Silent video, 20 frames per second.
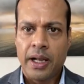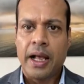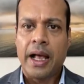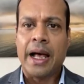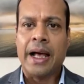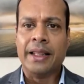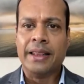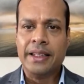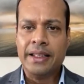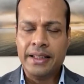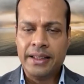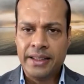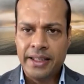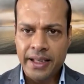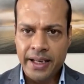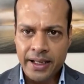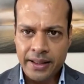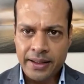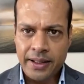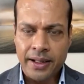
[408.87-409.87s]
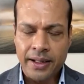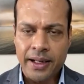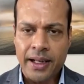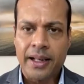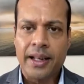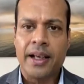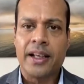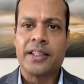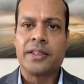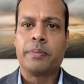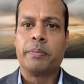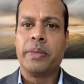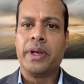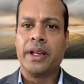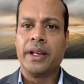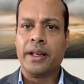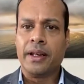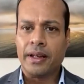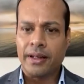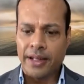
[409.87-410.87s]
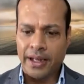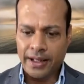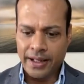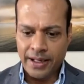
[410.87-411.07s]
and the data that